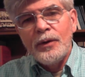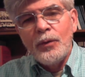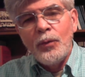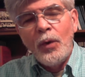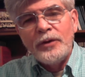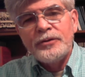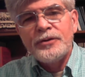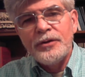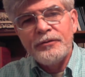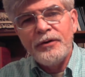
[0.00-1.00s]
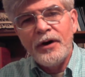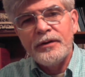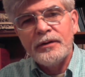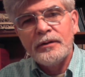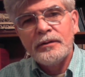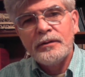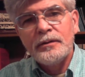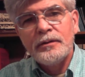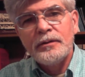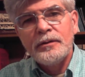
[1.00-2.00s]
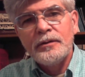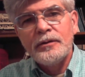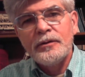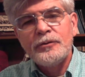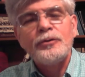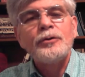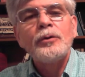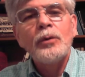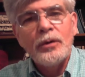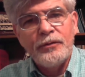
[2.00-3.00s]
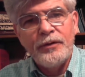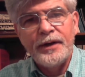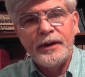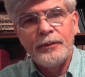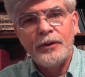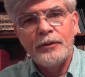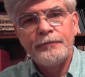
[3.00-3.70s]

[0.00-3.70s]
was to the Father to glorify him, though.